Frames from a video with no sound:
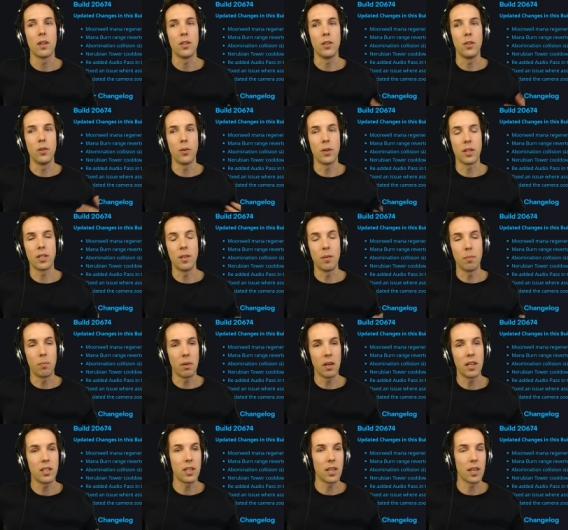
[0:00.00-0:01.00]
do this
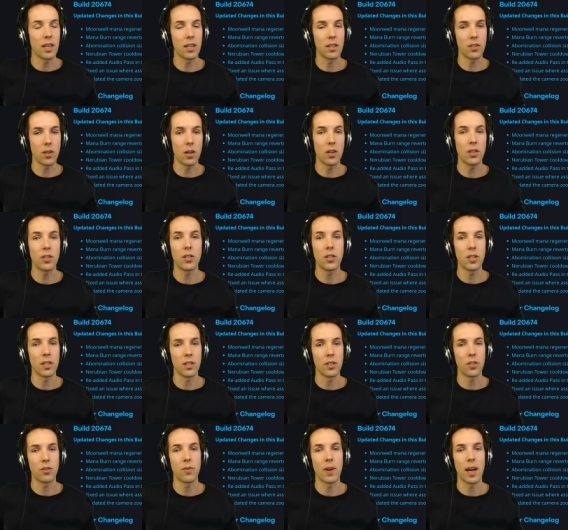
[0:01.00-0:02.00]
depletion exhaustion
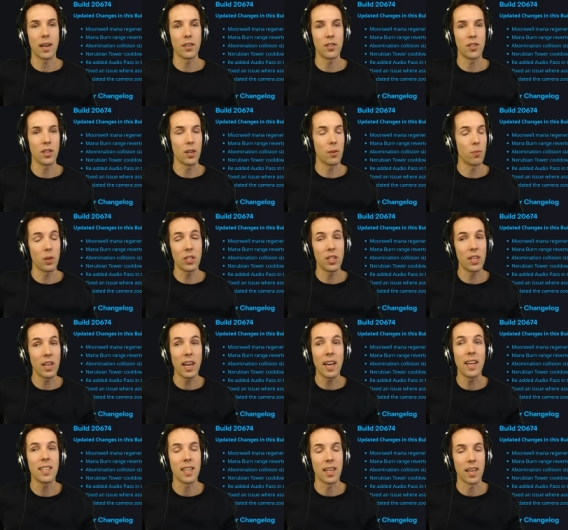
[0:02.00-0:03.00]
strategy. It wasn't
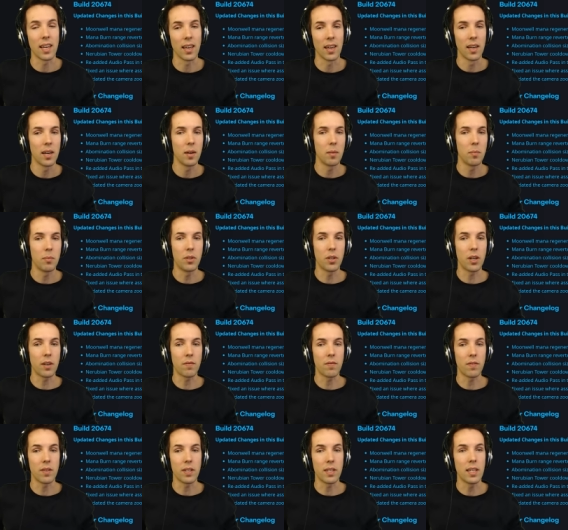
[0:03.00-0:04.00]
easy, but you could
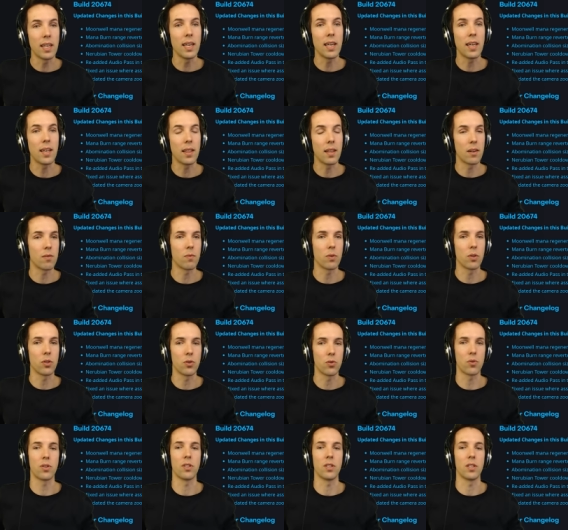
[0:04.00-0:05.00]
fatigue their
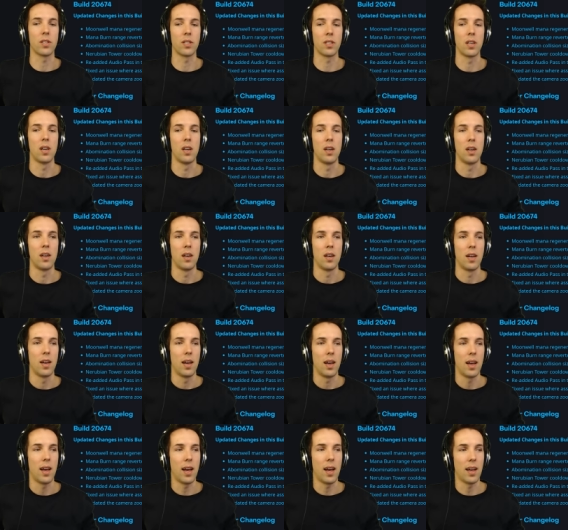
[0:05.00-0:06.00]
resources.
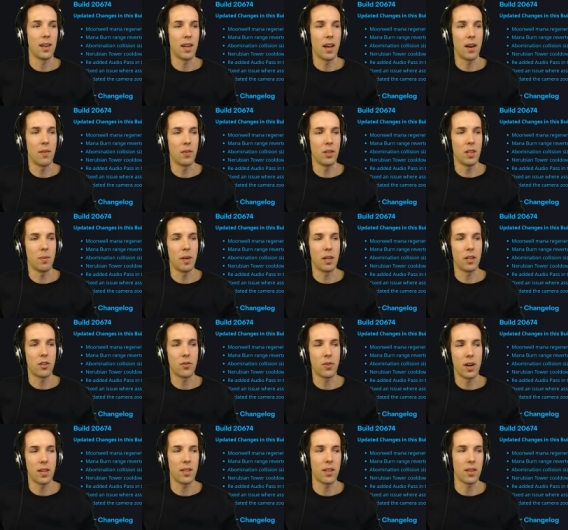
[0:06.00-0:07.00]
And every time I
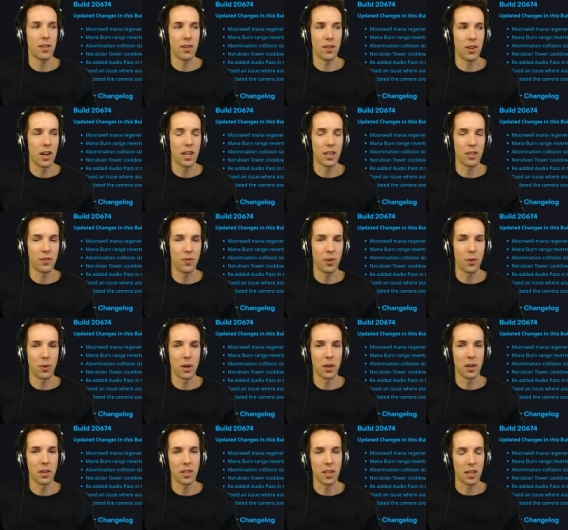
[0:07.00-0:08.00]
tried that in the last few
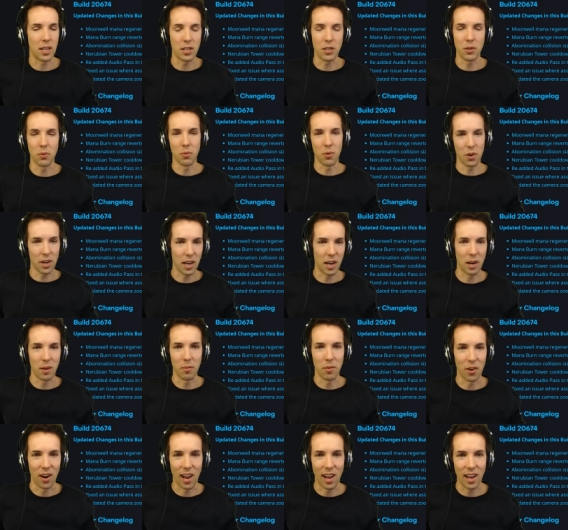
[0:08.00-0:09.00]
years, that doesn't work
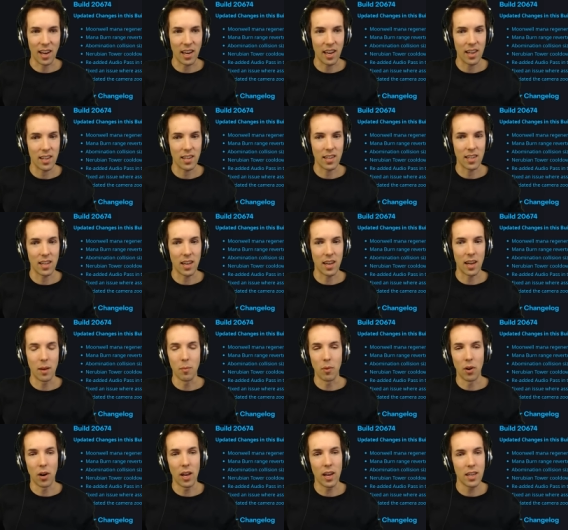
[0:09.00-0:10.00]
anymore. Like the
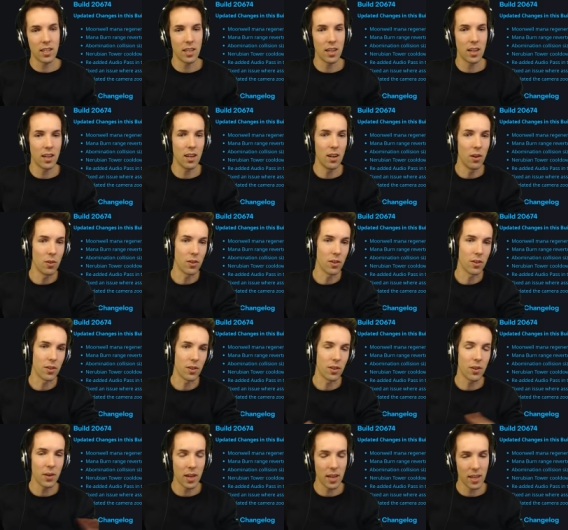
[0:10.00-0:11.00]
immolation, all your
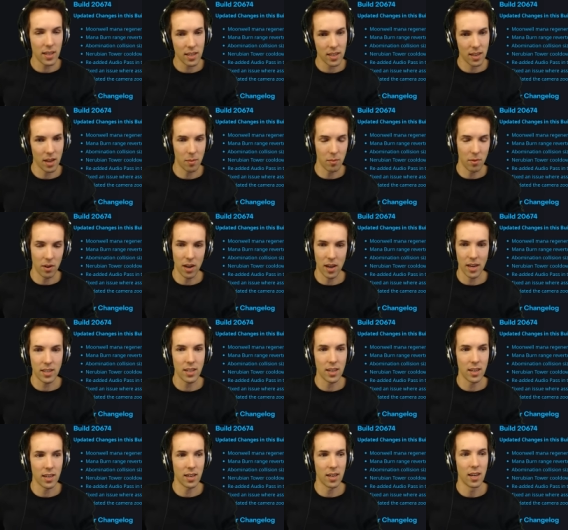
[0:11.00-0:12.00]
units, the
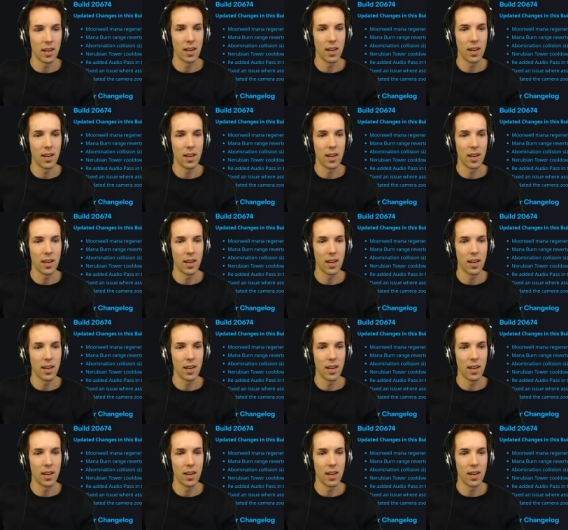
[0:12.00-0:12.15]
immolation,